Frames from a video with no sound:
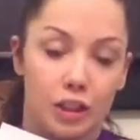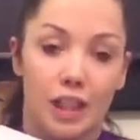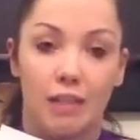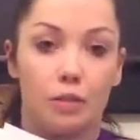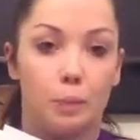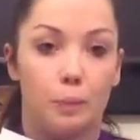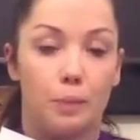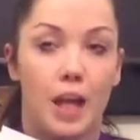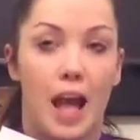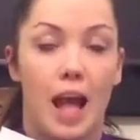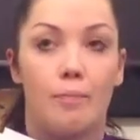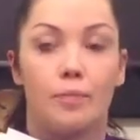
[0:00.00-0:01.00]

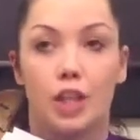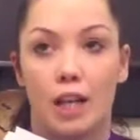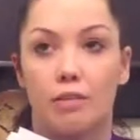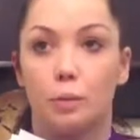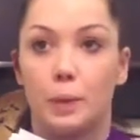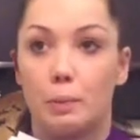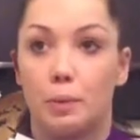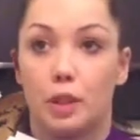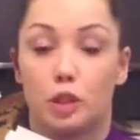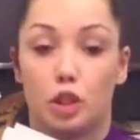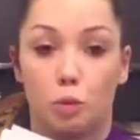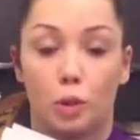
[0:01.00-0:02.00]
general people
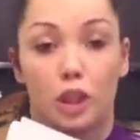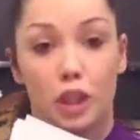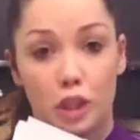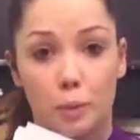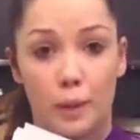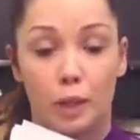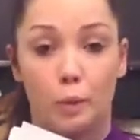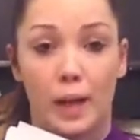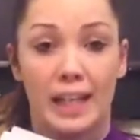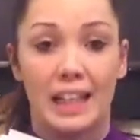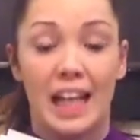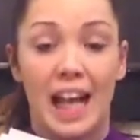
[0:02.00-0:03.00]
that just want to lose a bit of
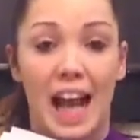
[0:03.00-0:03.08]
weight